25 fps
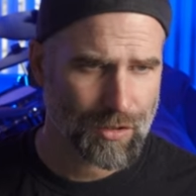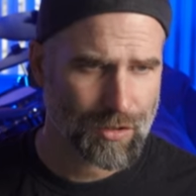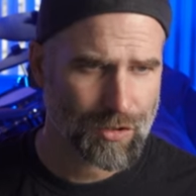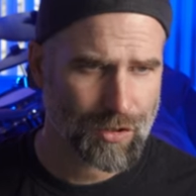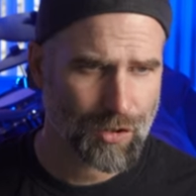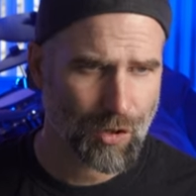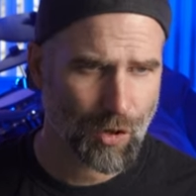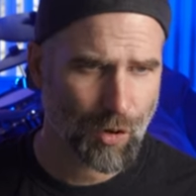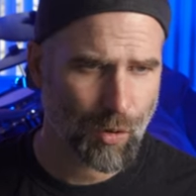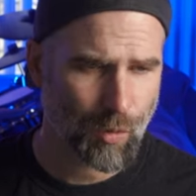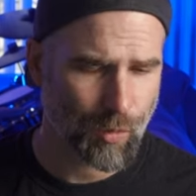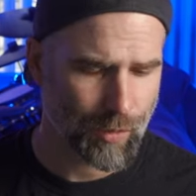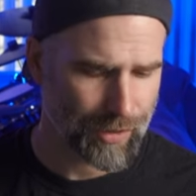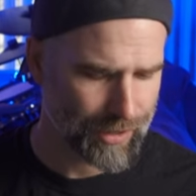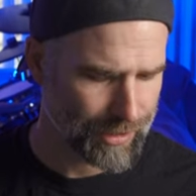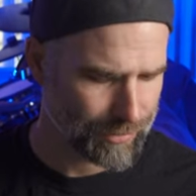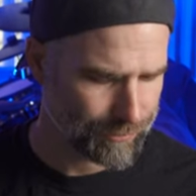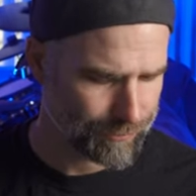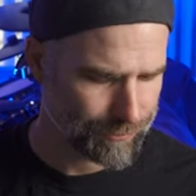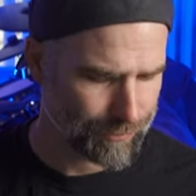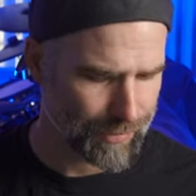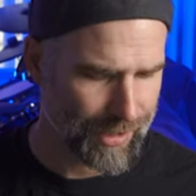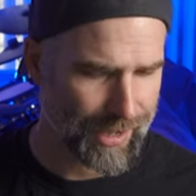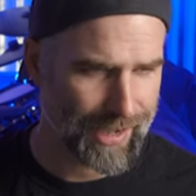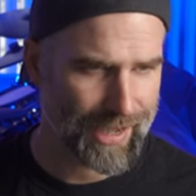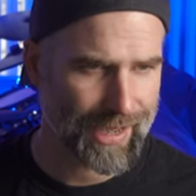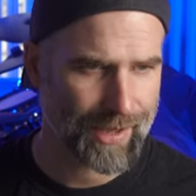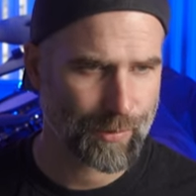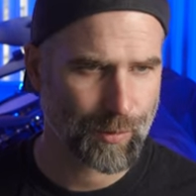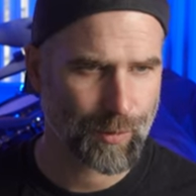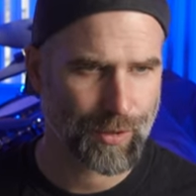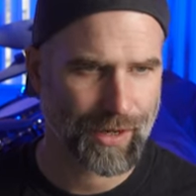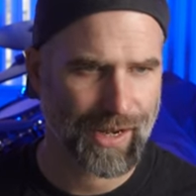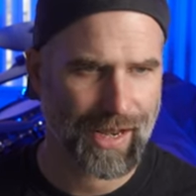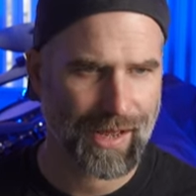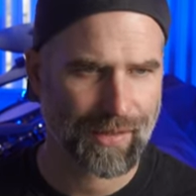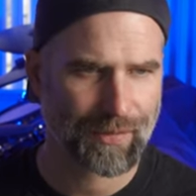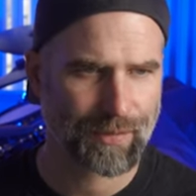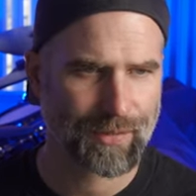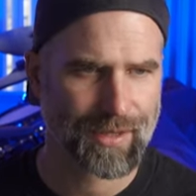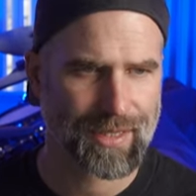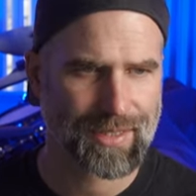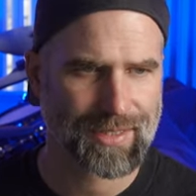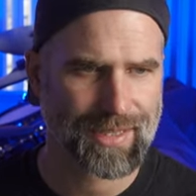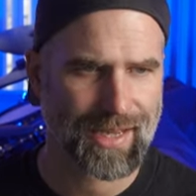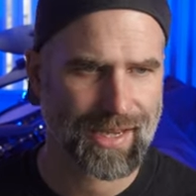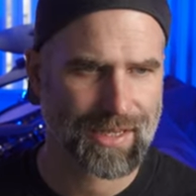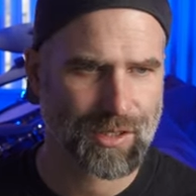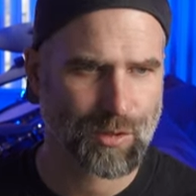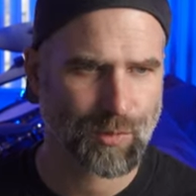So if I would end
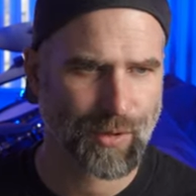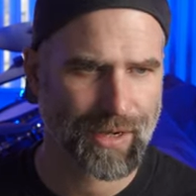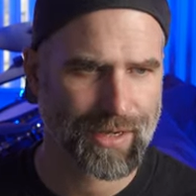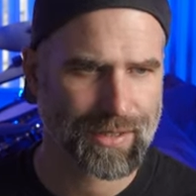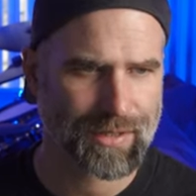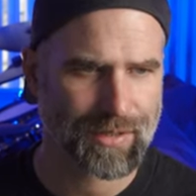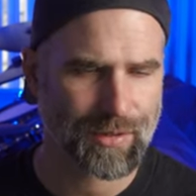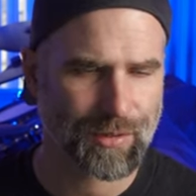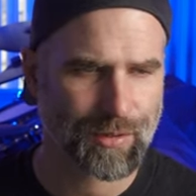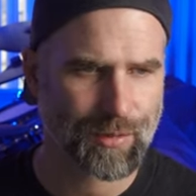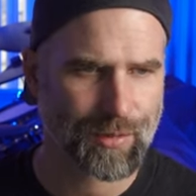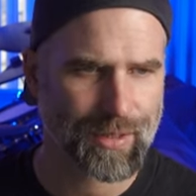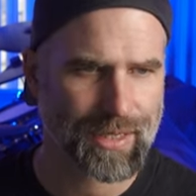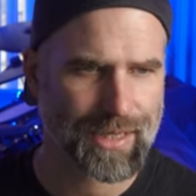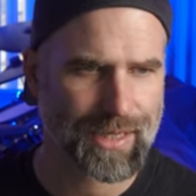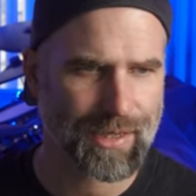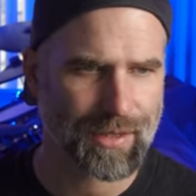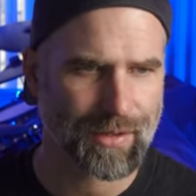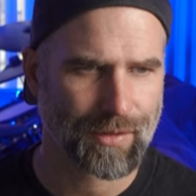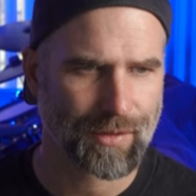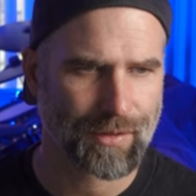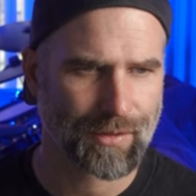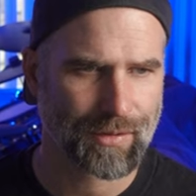this at twenty-three,